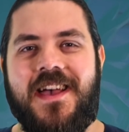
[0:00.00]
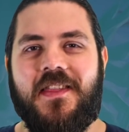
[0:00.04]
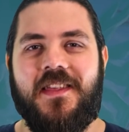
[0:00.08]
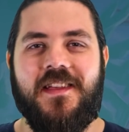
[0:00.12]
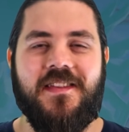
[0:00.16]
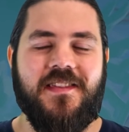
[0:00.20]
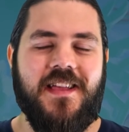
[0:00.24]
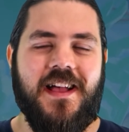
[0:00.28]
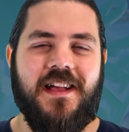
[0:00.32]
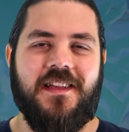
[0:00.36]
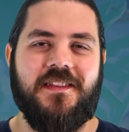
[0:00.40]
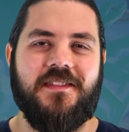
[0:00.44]

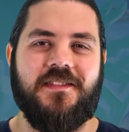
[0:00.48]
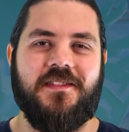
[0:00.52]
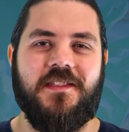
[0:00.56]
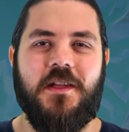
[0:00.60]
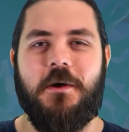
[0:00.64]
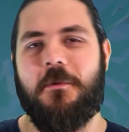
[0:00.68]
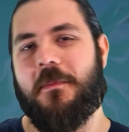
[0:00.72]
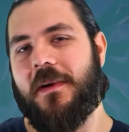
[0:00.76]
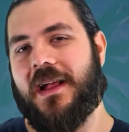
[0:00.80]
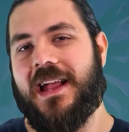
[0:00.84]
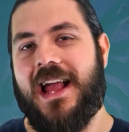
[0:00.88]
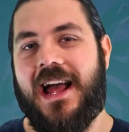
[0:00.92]
This has
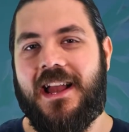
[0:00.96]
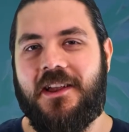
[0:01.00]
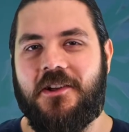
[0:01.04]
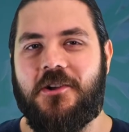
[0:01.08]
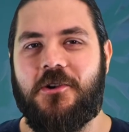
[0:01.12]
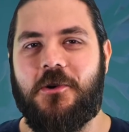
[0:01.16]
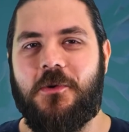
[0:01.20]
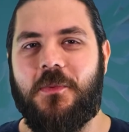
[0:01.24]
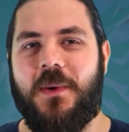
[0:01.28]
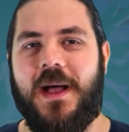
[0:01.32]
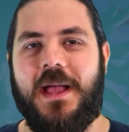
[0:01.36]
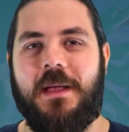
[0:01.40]
no
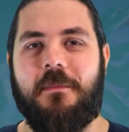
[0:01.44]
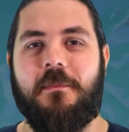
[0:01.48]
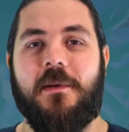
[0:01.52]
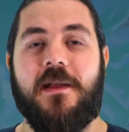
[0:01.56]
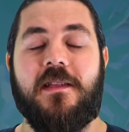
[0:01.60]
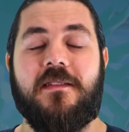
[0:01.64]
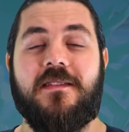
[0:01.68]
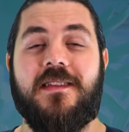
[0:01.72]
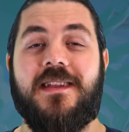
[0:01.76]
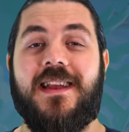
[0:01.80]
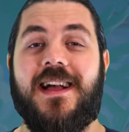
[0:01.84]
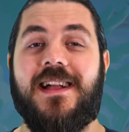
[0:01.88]
mechanical weight, but
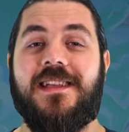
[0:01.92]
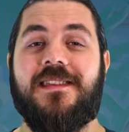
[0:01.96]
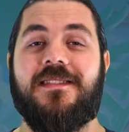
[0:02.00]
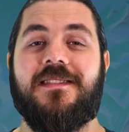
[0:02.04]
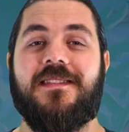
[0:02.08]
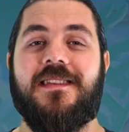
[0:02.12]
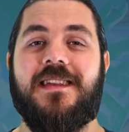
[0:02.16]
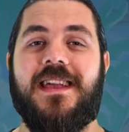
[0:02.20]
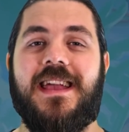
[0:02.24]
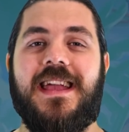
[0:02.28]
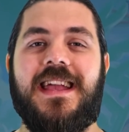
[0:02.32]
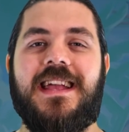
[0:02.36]
it's a
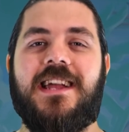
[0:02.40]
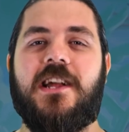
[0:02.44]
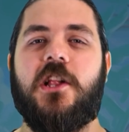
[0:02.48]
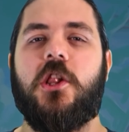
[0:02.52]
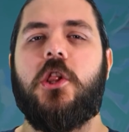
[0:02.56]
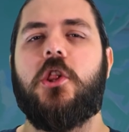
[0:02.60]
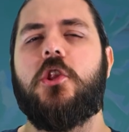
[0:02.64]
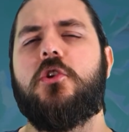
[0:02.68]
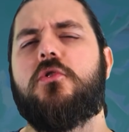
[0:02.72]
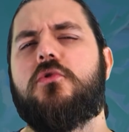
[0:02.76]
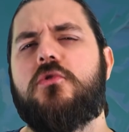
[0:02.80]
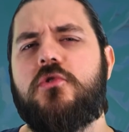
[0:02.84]
nice
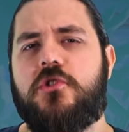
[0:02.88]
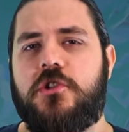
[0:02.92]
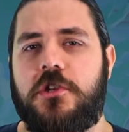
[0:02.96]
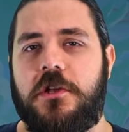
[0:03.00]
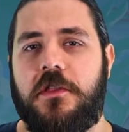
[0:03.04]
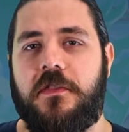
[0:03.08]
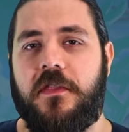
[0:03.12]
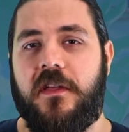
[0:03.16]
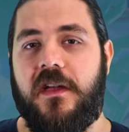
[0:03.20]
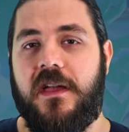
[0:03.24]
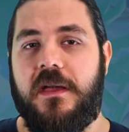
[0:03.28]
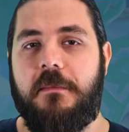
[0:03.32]

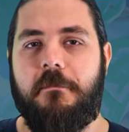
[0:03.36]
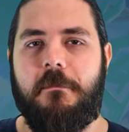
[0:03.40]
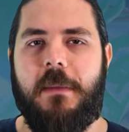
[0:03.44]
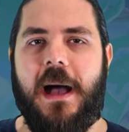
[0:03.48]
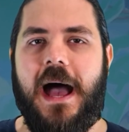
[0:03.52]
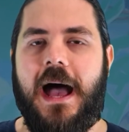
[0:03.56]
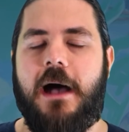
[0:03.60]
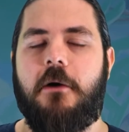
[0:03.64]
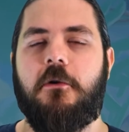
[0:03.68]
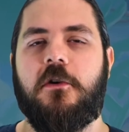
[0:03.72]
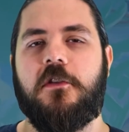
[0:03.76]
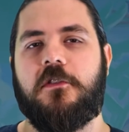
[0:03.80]
inclusion that
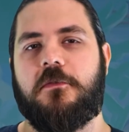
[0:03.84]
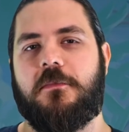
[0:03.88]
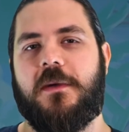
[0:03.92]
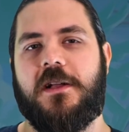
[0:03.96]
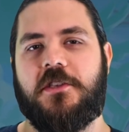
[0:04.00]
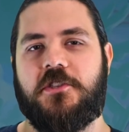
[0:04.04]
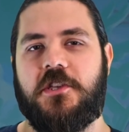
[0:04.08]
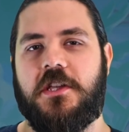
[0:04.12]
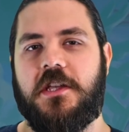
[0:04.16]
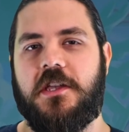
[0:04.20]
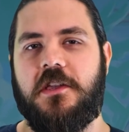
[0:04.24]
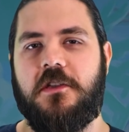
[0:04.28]
empowers
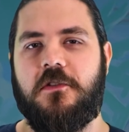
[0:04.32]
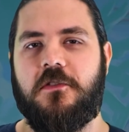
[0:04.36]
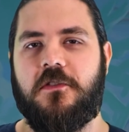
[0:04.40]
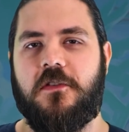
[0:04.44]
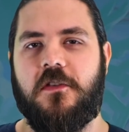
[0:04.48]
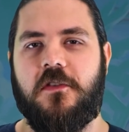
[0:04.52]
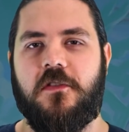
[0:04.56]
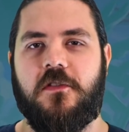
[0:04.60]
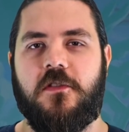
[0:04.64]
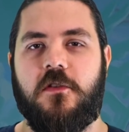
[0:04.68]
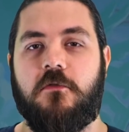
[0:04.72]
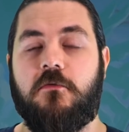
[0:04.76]
magic
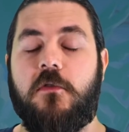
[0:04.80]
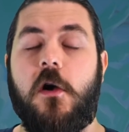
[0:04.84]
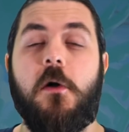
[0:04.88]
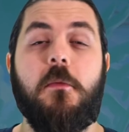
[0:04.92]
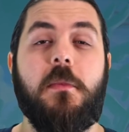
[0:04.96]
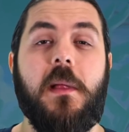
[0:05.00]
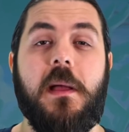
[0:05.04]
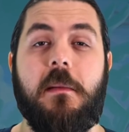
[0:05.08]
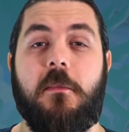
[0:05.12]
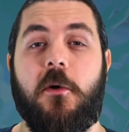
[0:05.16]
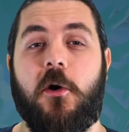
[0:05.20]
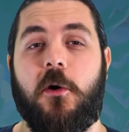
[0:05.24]
users to
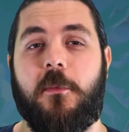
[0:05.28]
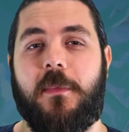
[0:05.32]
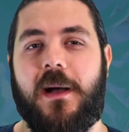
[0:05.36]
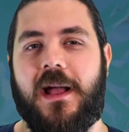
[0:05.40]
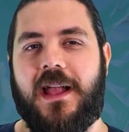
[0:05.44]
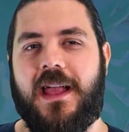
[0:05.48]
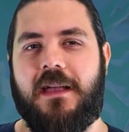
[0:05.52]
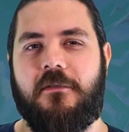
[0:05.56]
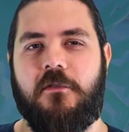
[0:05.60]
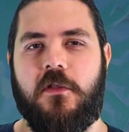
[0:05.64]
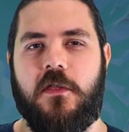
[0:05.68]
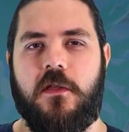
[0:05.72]
roleplay more by
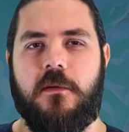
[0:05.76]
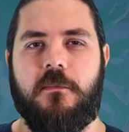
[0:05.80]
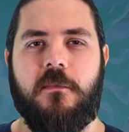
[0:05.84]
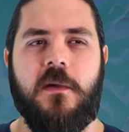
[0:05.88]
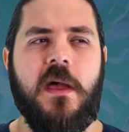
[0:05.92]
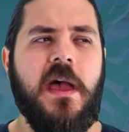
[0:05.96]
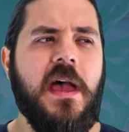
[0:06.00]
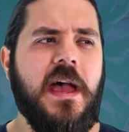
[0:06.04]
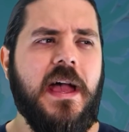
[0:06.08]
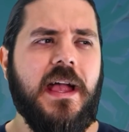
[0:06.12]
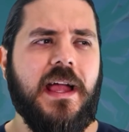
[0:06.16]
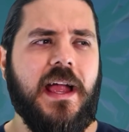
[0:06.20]
giving them
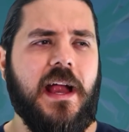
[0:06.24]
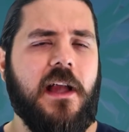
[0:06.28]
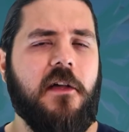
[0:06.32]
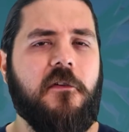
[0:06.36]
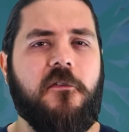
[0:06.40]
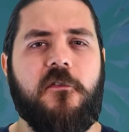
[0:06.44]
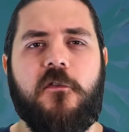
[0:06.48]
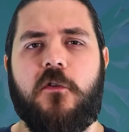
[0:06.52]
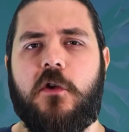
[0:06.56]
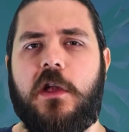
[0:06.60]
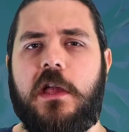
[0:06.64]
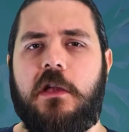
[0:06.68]
kind of
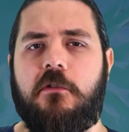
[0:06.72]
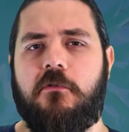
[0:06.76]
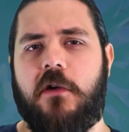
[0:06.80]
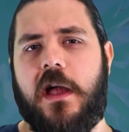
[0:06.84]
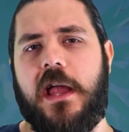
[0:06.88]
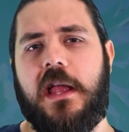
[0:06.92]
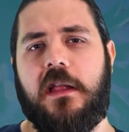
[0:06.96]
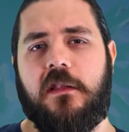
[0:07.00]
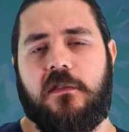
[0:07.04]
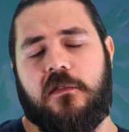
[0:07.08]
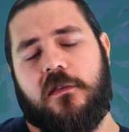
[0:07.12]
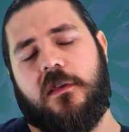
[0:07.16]
free
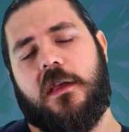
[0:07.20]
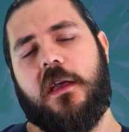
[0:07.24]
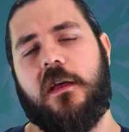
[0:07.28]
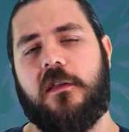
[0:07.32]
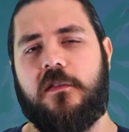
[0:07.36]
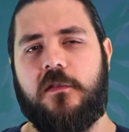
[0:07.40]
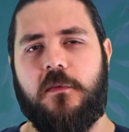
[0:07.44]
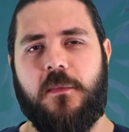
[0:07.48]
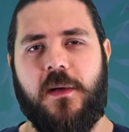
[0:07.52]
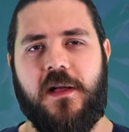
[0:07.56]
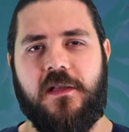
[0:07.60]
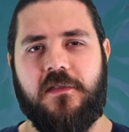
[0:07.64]
rein to
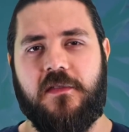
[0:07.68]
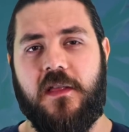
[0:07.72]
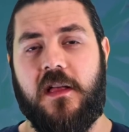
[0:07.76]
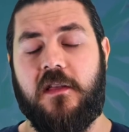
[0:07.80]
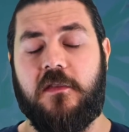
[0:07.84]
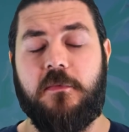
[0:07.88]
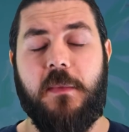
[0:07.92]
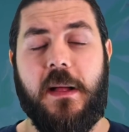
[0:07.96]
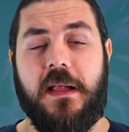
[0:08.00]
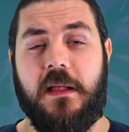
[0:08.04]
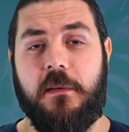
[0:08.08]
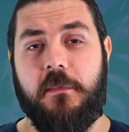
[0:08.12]
customize their
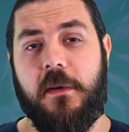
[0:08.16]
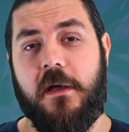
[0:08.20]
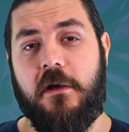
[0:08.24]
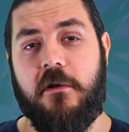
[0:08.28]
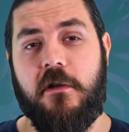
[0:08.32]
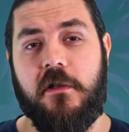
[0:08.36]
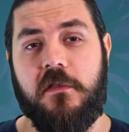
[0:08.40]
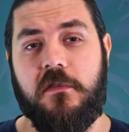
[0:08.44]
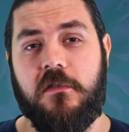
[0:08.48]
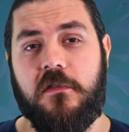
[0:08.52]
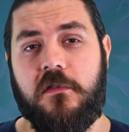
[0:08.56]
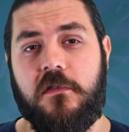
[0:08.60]
spell
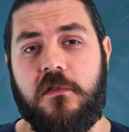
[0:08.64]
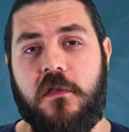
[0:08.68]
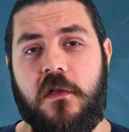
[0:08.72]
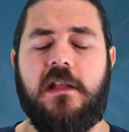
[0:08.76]
appearance.